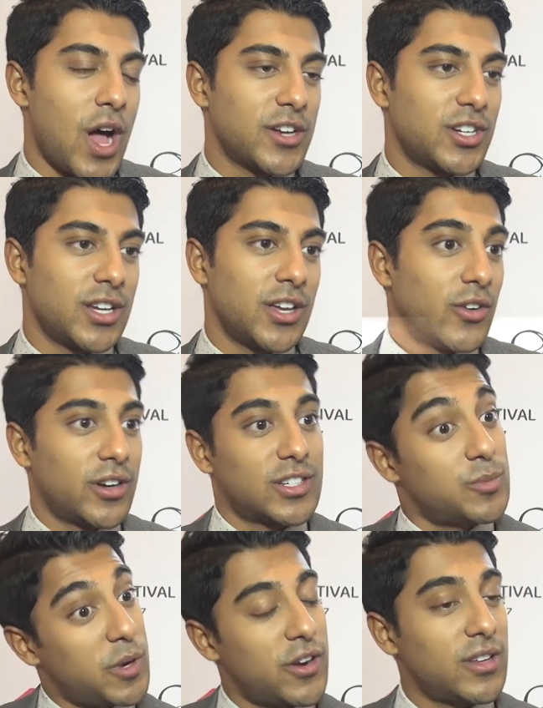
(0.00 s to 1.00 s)
watching it or
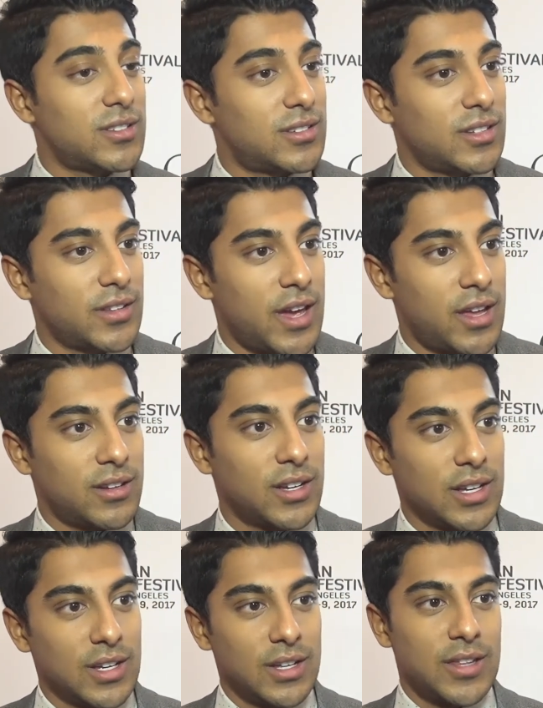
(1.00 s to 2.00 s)
experiencing
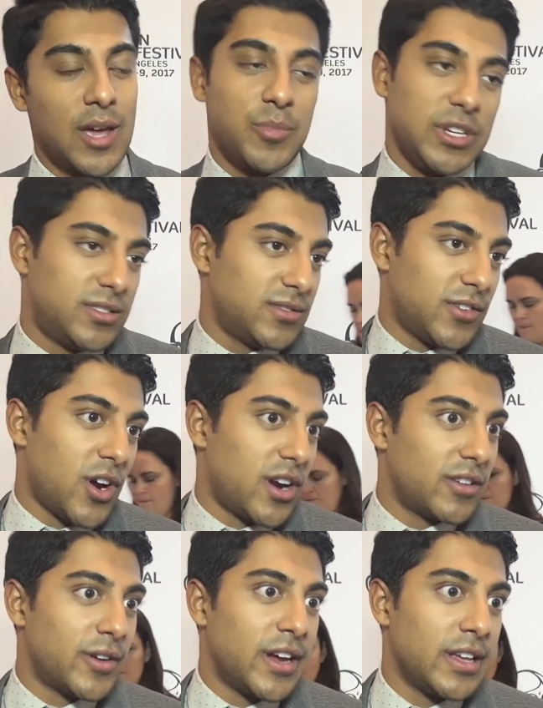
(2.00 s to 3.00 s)
that piece of
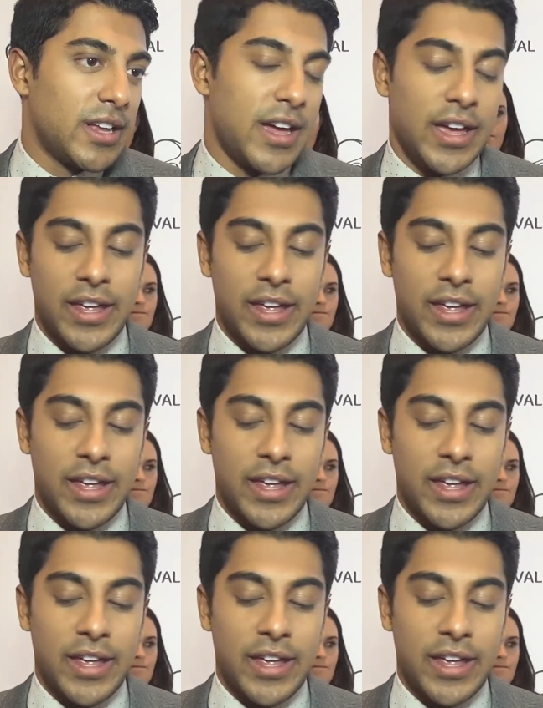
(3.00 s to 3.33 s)
art, right?